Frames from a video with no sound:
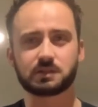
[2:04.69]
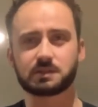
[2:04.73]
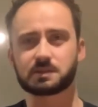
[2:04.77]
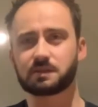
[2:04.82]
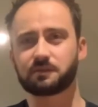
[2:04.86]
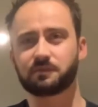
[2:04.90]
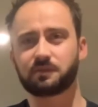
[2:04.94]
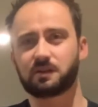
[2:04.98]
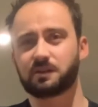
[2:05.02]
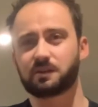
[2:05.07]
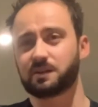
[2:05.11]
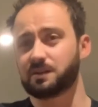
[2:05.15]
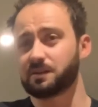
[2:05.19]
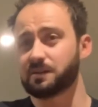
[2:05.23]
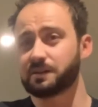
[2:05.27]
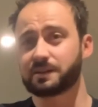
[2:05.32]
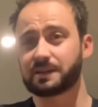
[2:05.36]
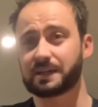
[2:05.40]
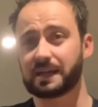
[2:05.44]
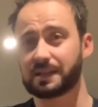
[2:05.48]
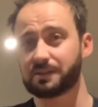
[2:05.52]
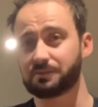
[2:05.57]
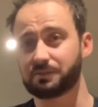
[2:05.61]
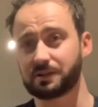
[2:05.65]
is a very high
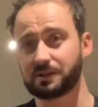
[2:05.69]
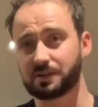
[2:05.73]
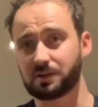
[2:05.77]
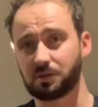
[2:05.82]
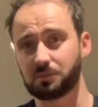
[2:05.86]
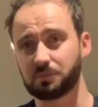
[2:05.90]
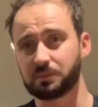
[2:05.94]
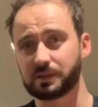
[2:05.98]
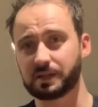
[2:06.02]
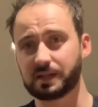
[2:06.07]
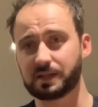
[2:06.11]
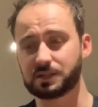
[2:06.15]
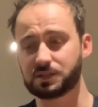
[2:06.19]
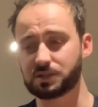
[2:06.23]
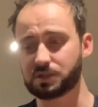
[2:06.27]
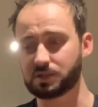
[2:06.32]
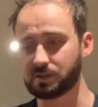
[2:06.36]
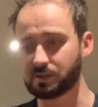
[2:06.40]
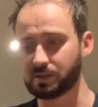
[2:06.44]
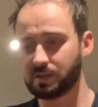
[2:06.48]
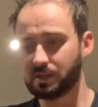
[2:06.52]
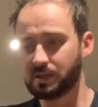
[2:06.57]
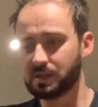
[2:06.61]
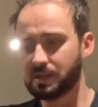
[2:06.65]
calorie combination.